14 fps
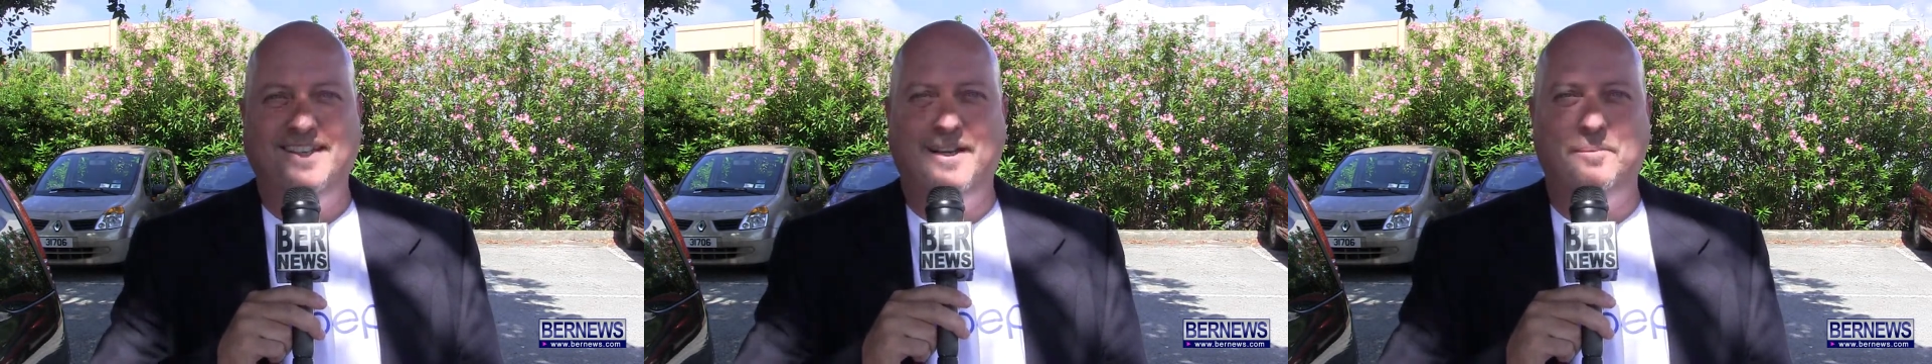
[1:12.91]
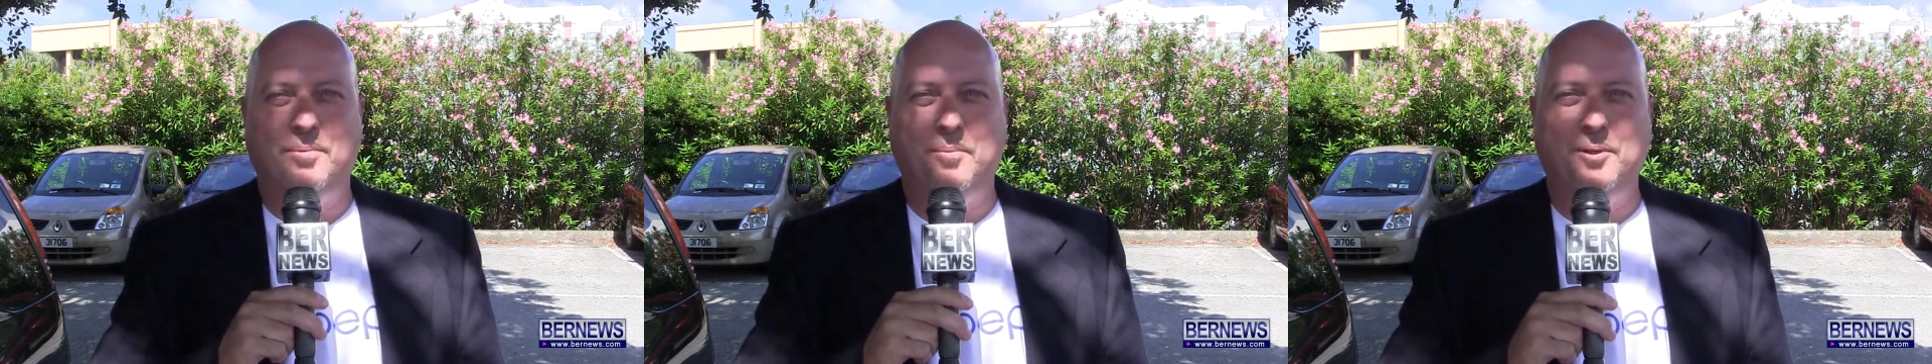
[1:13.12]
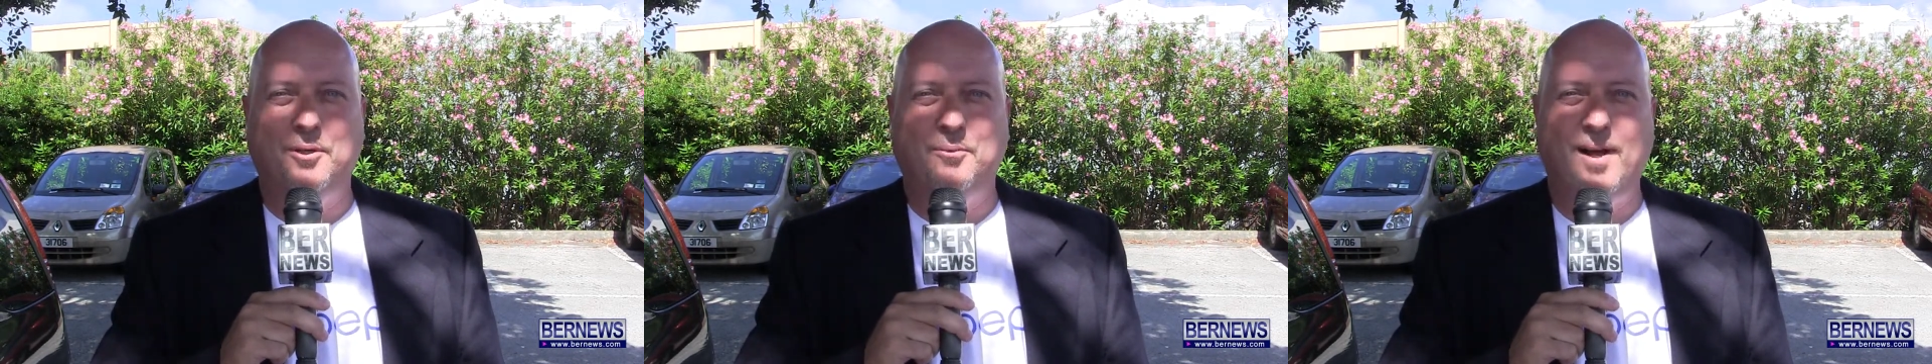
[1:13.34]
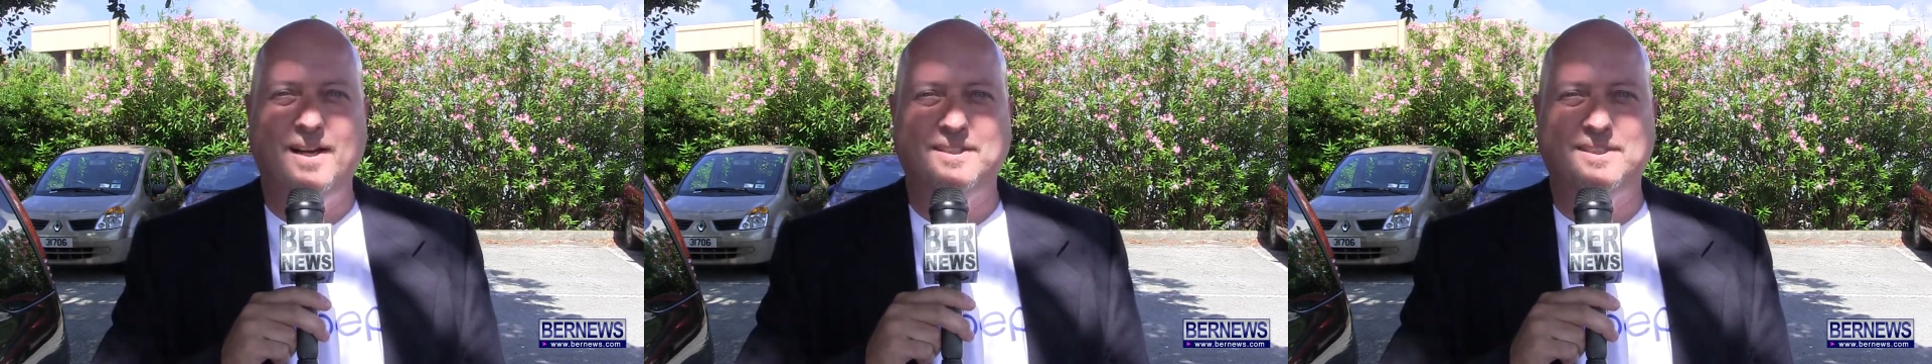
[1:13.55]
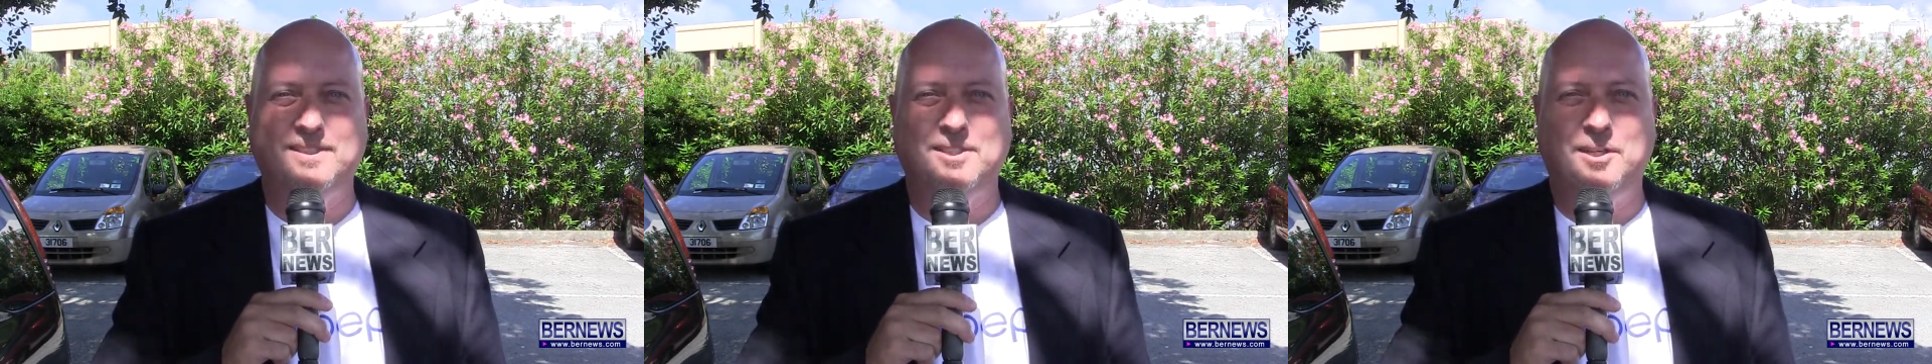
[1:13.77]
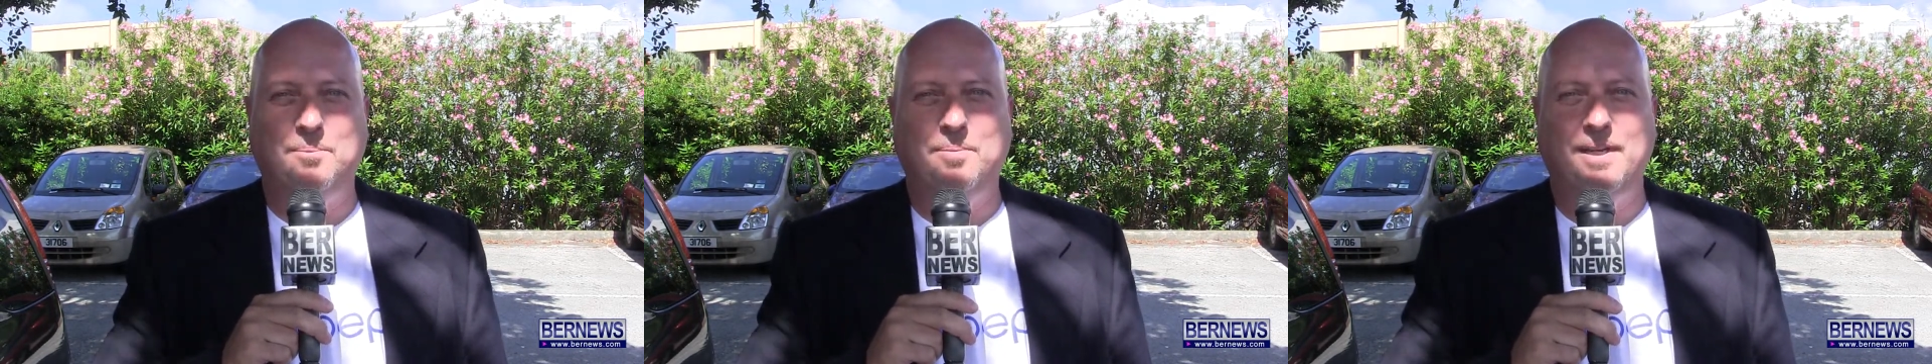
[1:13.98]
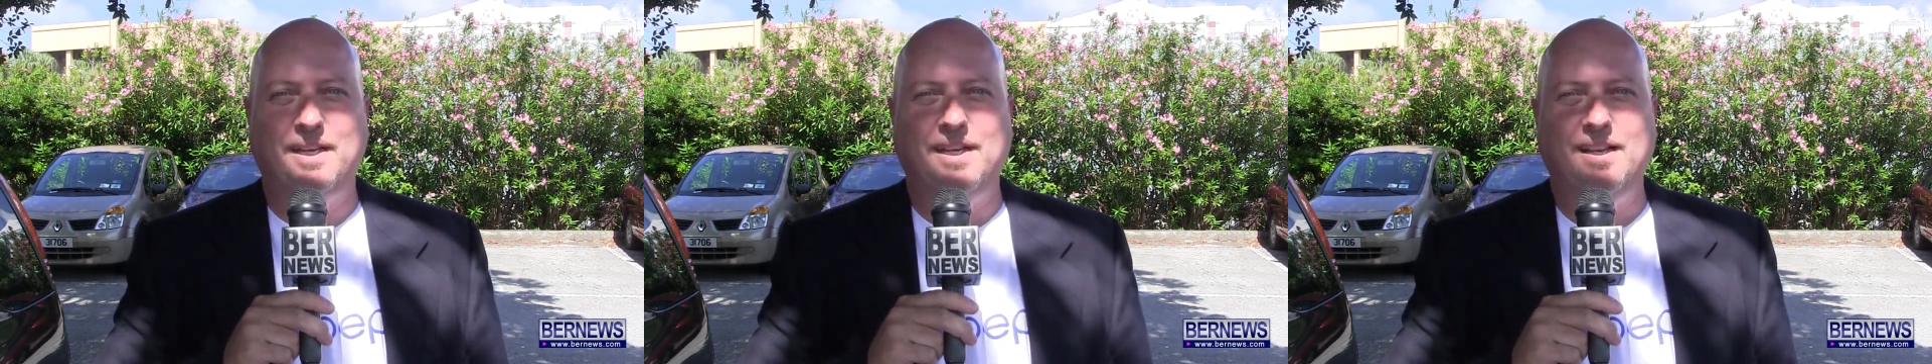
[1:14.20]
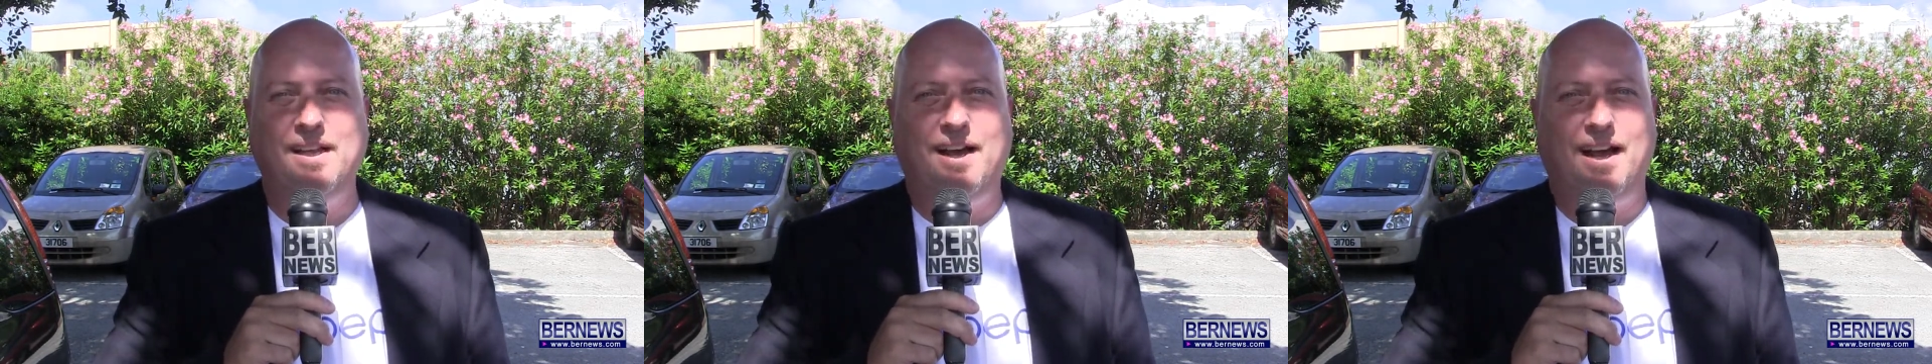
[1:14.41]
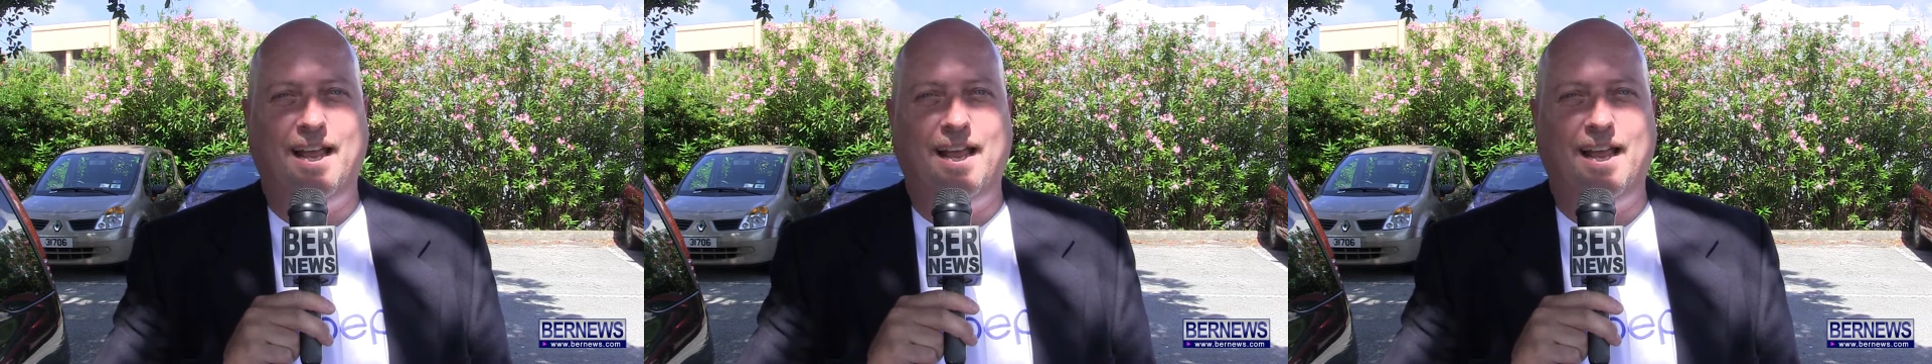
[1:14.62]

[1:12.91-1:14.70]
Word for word: And Bermuda Rocks is going to be